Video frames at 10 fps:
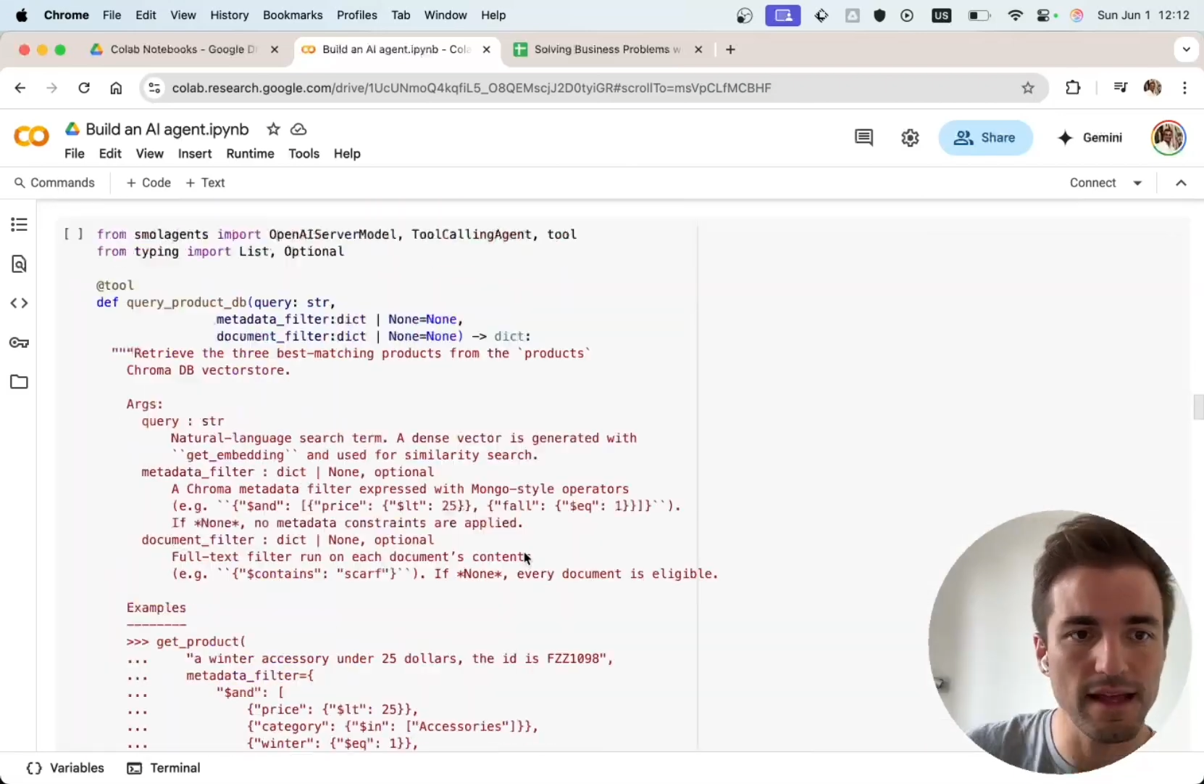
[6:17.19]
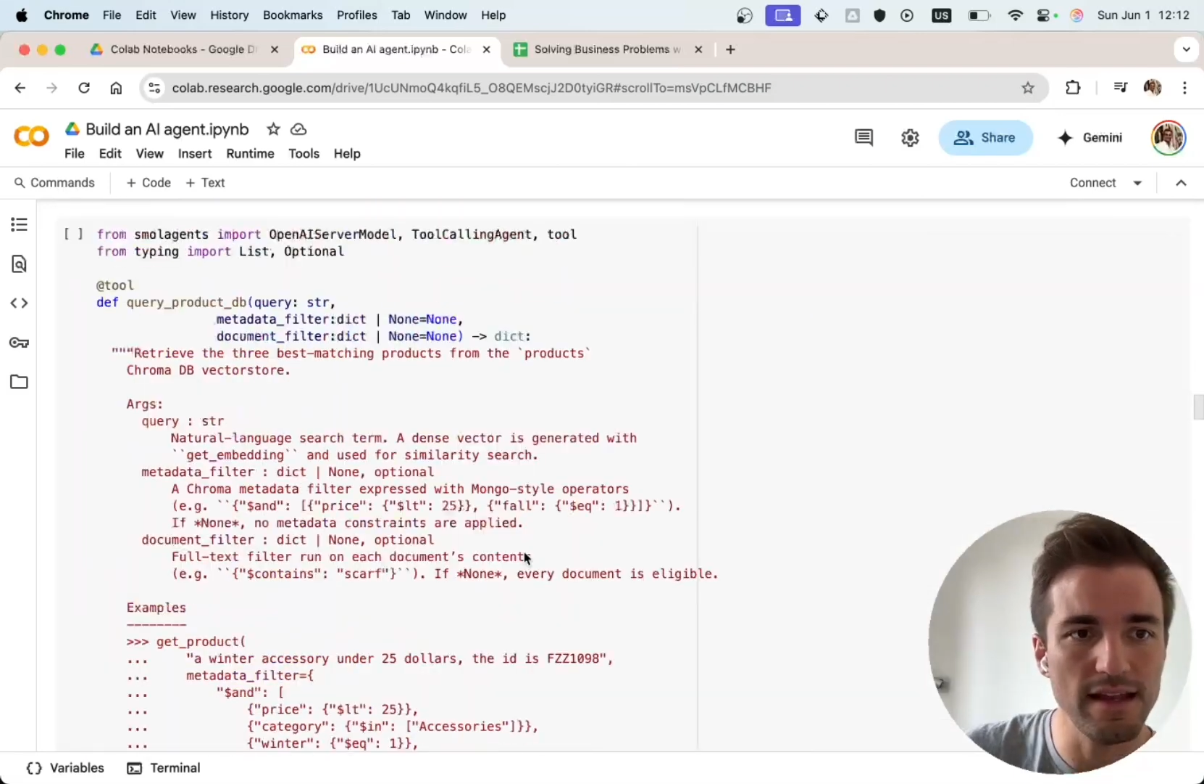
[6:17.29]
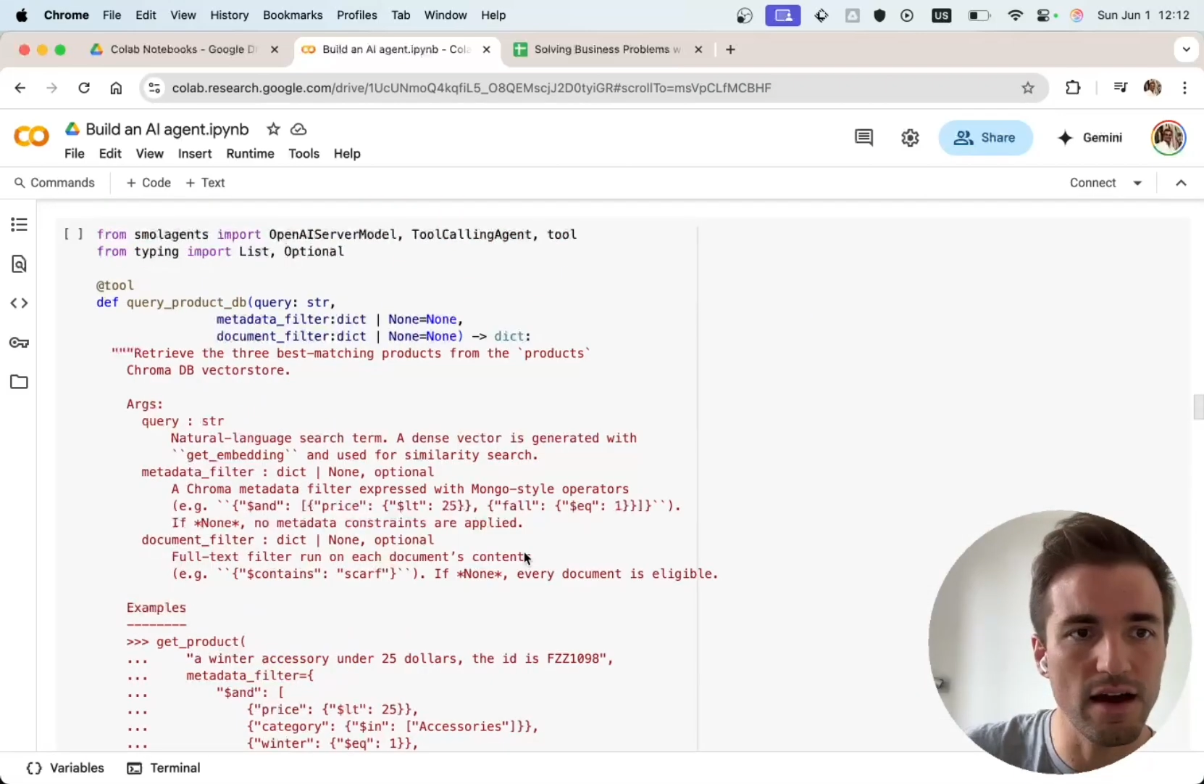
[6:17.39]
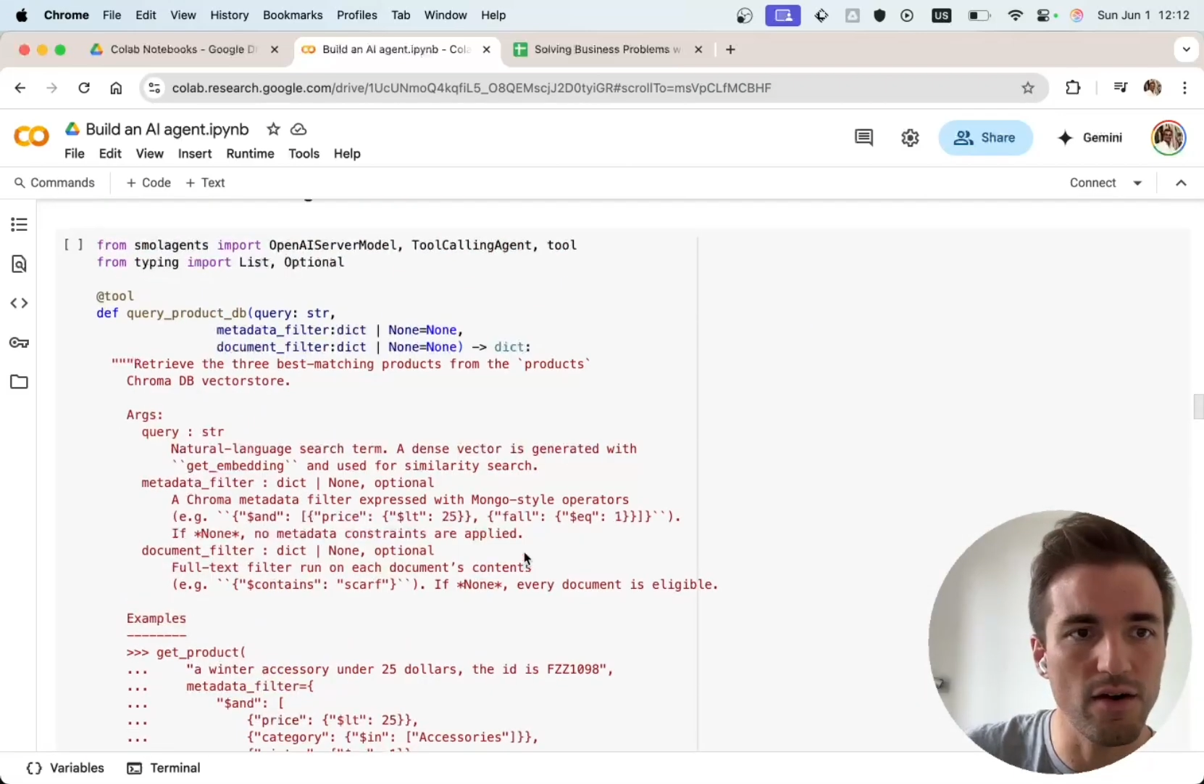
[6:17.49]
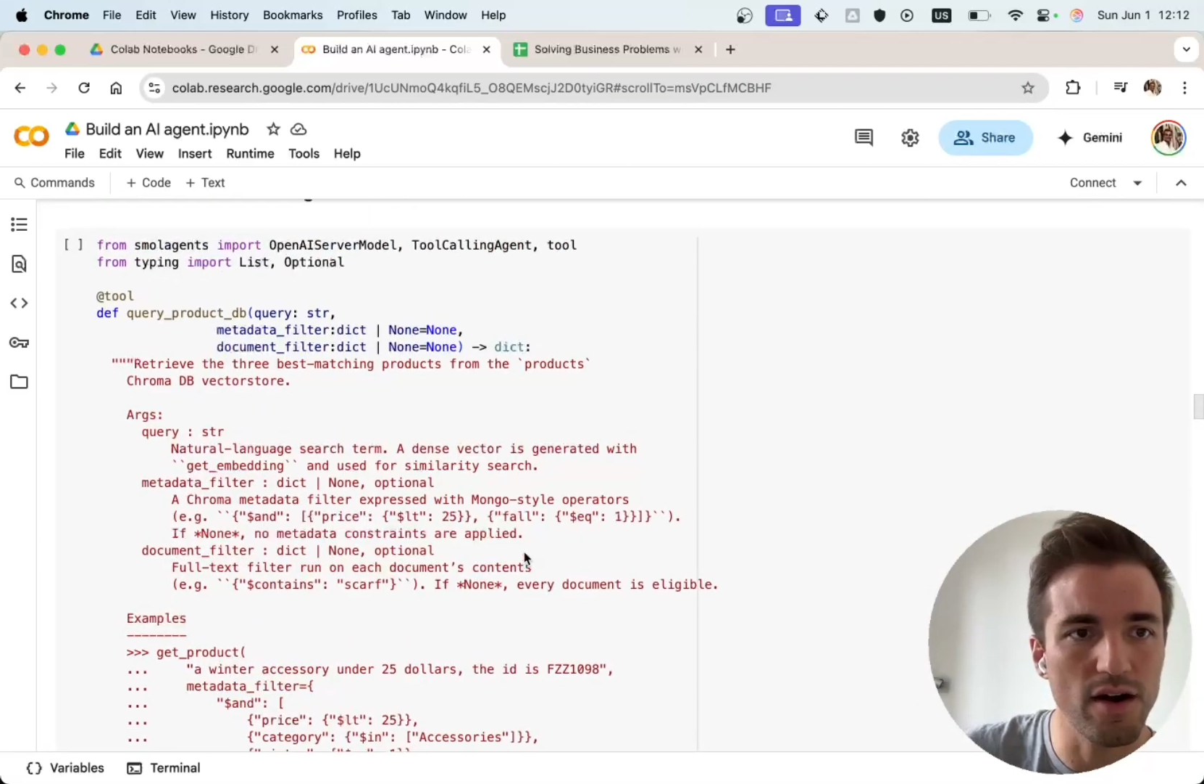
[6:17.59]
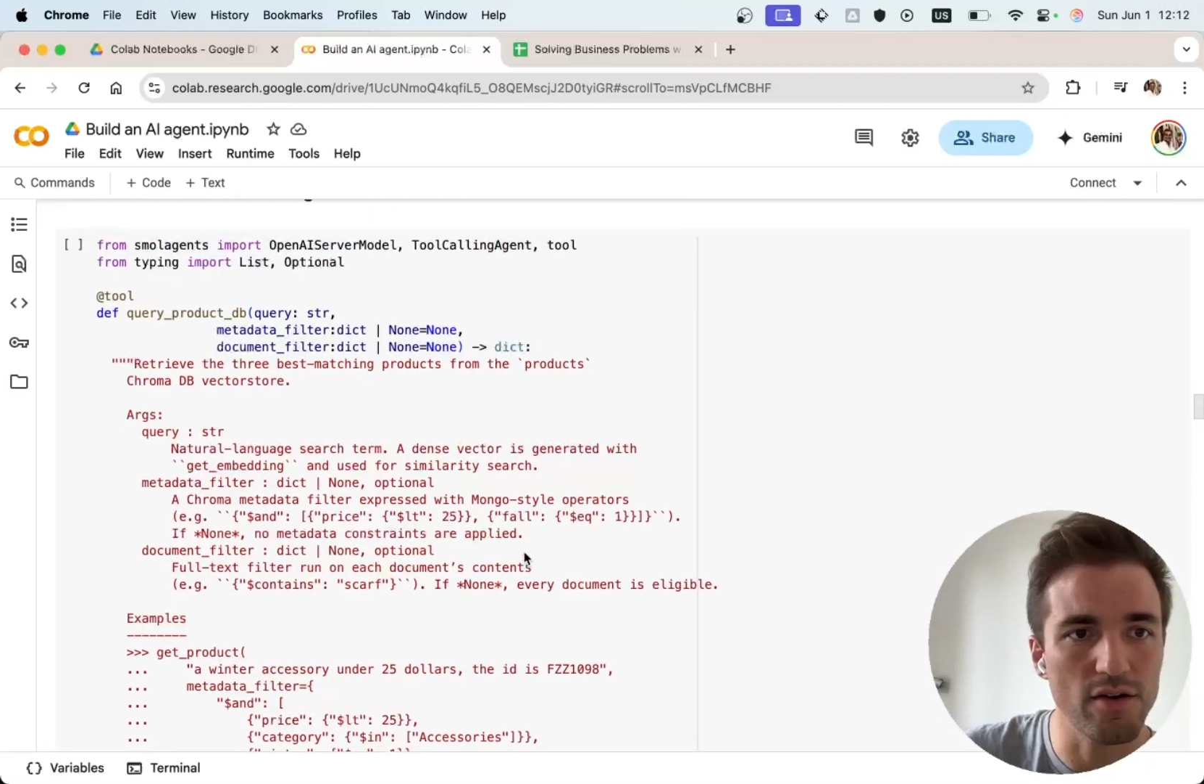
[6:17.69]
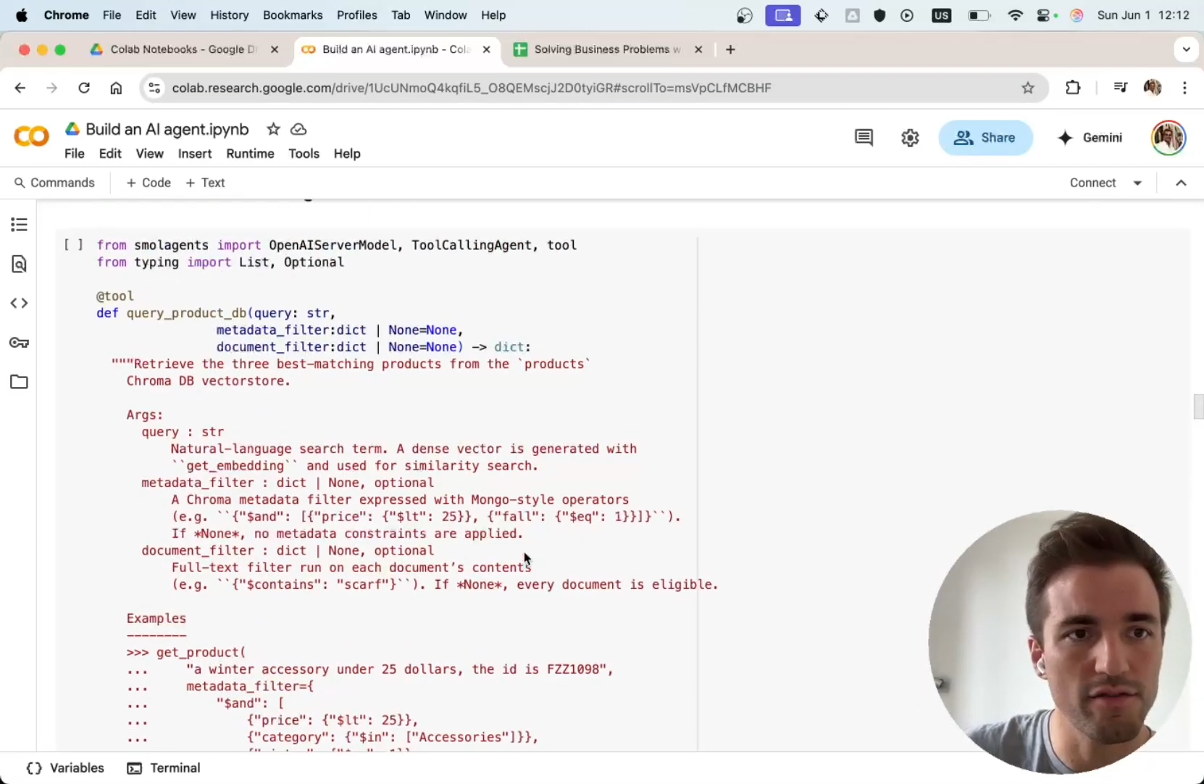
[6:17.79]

Now, our